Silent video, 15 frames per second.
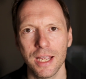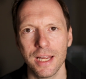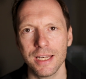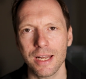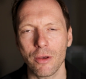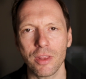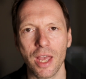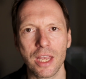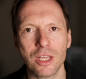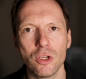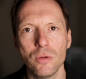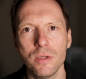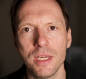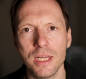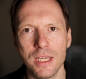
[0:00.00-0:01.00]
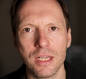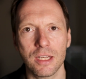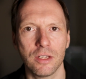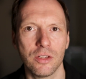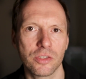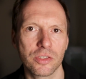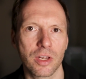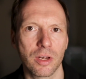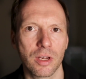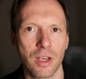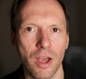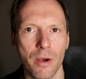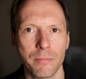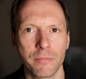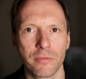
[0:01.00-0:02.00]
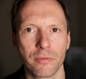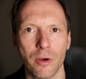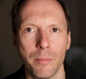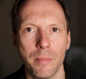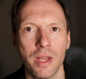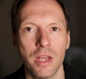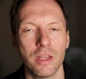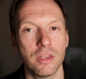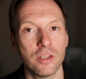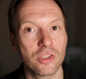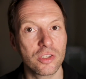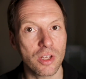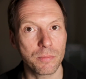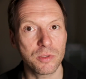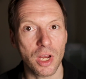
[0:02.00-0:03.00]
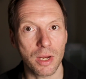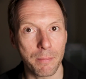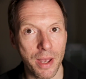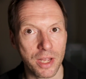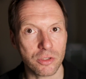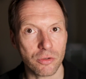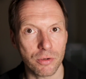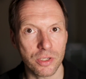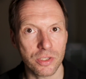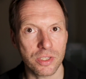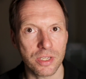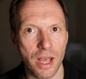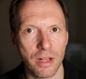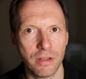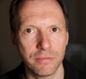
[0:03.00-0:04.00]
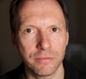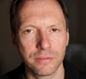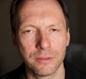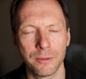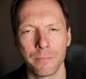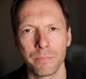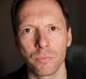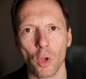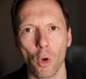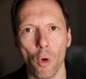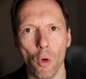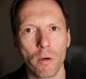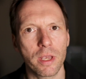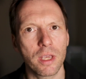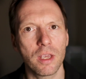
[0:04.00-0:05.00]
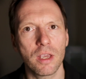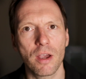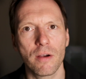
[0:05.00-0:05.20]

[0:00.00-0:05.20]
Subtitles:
Now, that uniqueness can come from the subject matter itself, or it can